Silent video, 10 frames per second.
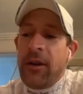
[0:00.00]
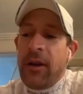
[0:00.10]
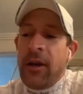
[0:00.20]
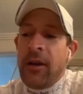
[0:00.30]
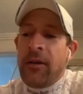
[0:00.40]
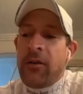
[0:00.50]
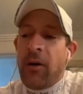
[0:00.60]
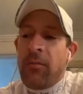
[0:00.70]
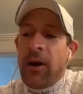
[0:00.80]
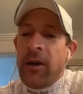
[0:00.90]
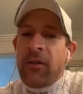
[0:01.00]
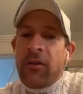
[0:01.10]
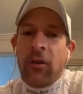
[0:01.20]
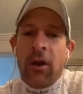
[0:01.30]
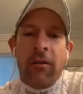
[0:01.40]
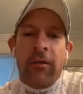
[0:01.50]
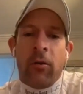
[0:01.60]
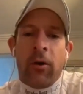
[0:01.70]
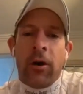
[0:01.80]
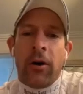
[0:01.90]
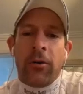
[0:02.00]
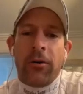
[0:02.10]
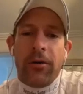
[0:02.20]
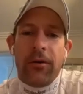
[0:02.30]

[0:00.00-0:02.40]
in top races all over the world,